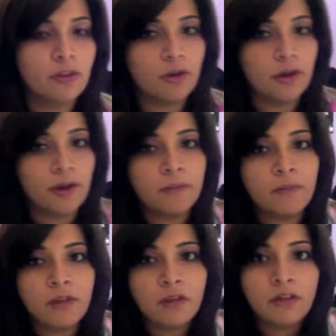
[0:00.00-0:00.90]
Okay,
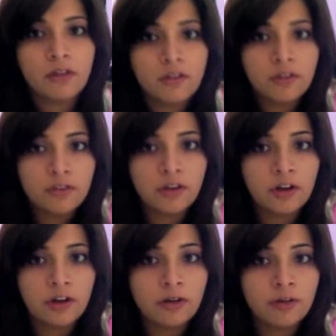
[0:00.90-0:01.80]

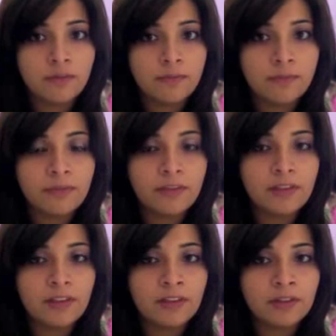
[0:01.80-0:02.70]
so the
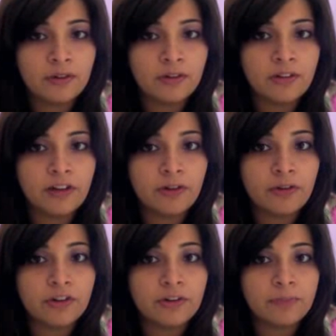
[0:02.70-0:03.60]
z-score that
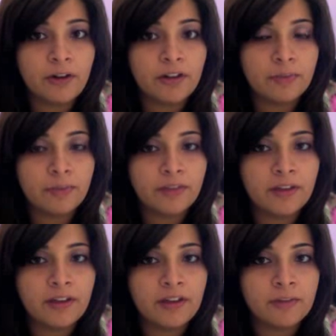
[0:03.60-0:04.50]
corresponds with
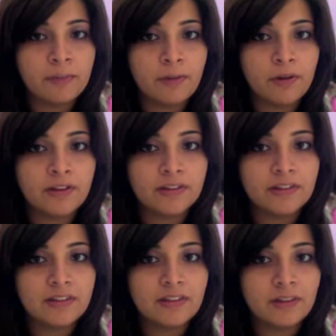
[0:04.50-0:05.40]
it is
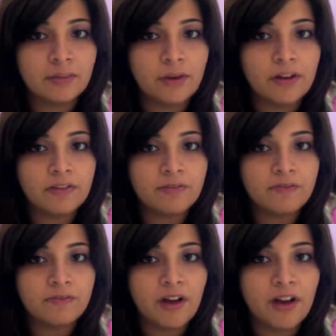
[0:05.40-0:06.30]

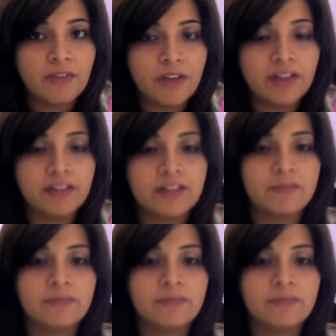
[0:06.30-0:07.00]
0.6158.